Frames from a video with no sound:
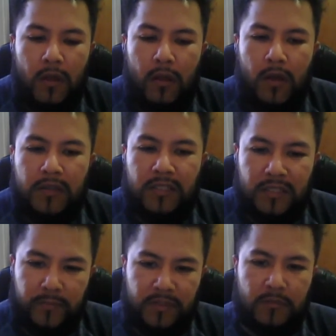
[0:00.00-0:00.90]
I think there's
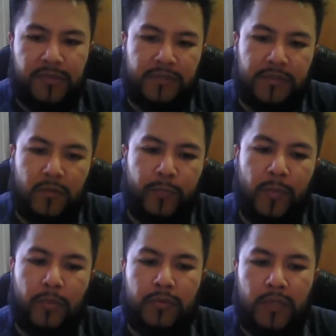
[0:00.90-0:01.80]
a misconception of
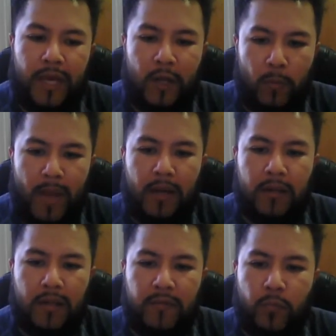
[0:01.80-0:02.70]
people think
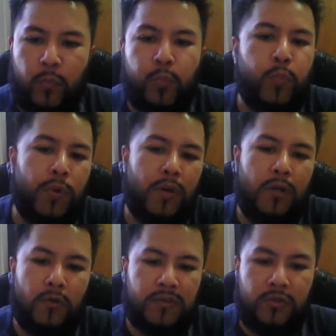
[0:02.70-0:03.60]
automatically we
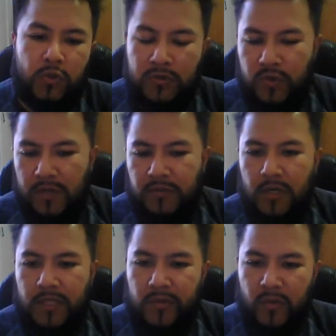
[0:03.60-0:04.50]
use the 12 tribes
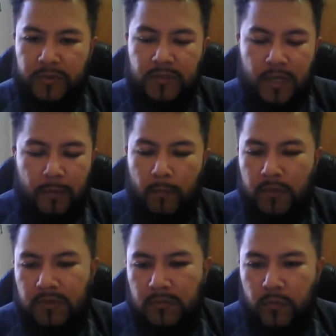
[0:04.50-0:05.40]
chart. That's what we're saying,
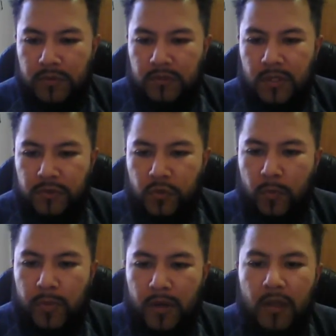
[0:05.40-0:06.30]
which is not true.
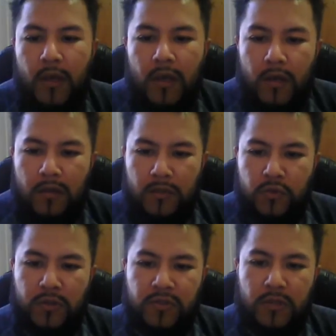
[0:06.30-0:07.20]
But the
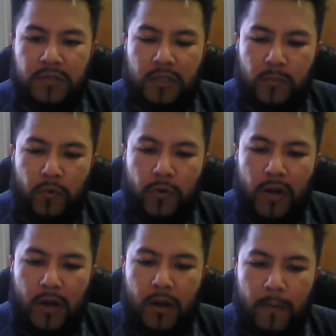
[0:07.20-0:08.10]
12 tribes chart is more
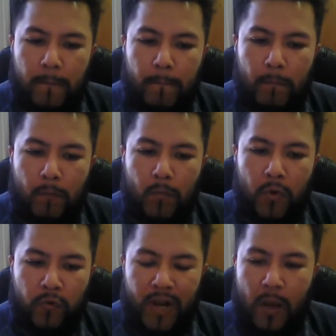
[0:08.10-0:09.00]

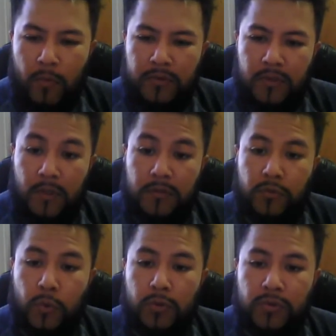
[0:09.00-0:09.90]
reliable as a
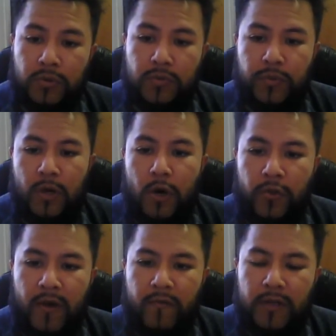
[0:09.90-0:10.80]
tool to use with the
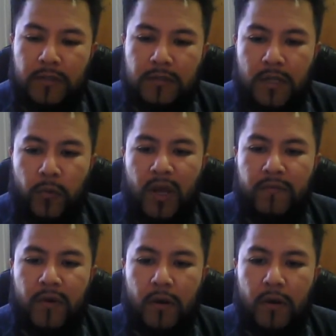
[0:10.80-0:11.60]
other evidence that we have